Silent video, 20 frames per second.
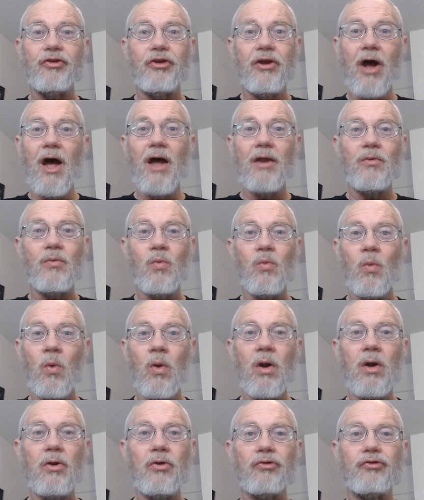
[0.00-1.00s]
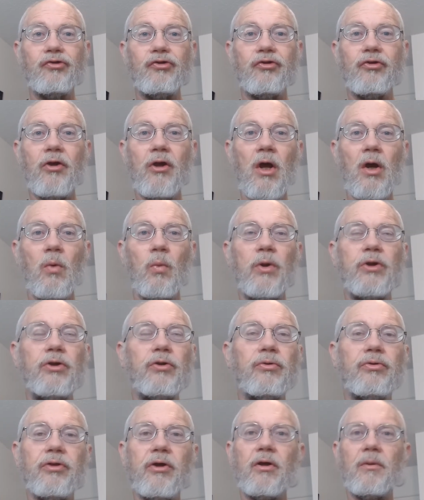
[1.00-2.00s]
gotten worse. When
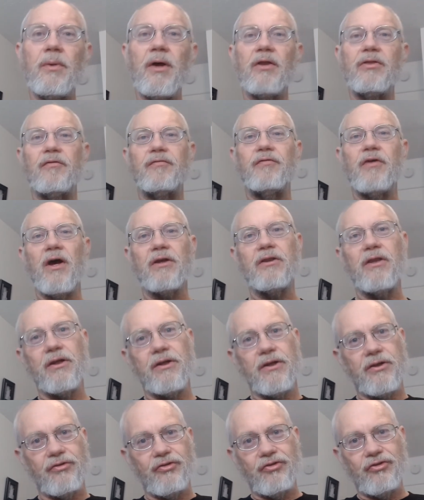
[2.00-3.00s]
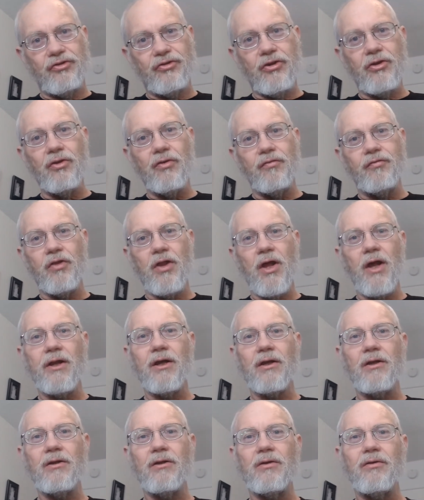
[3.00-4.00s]
you think about the fact that it's still
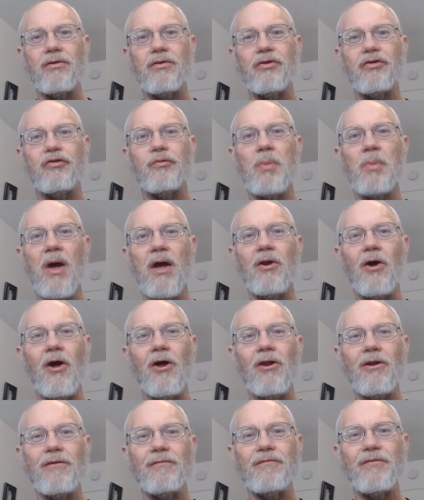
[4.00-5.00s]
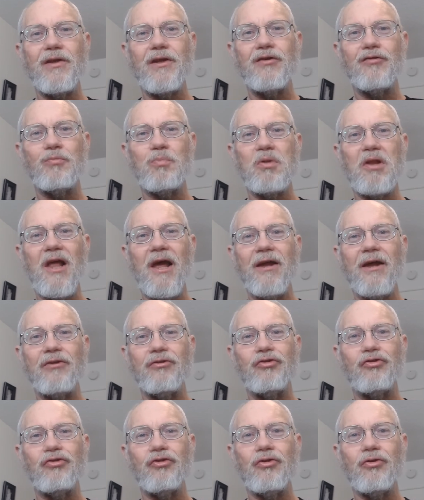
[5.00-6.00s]
flooding, despite all of these
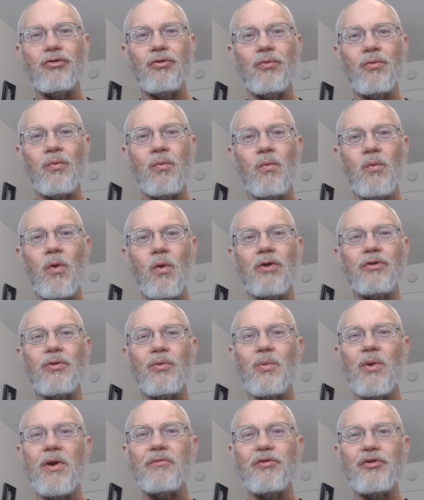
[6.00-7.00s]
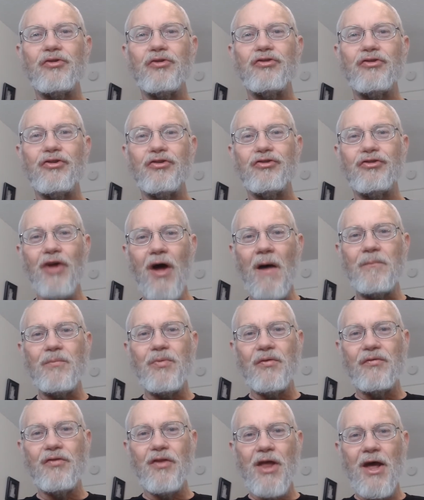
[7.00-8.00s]
plans to work the rivers to stop
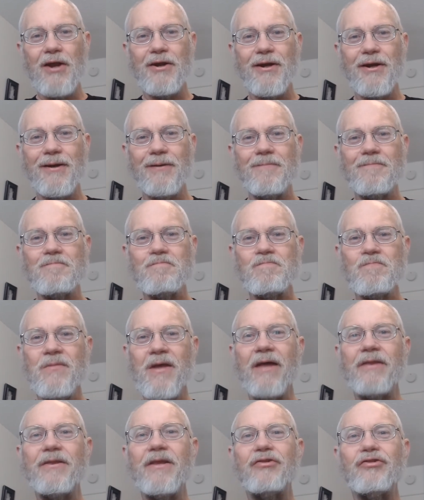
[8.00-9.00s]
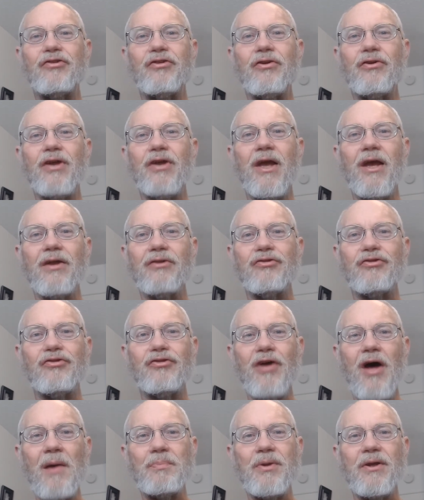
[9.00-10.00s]
the flooding, and they still can't
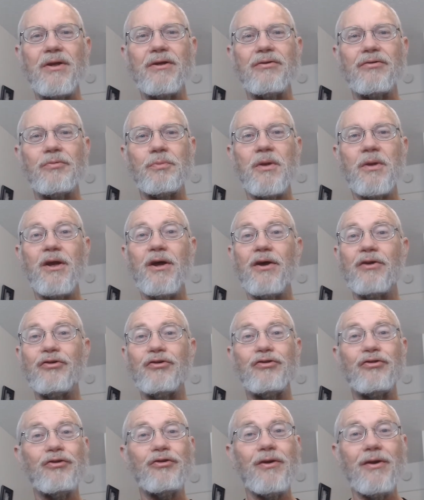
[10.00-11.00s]
stop it, it's because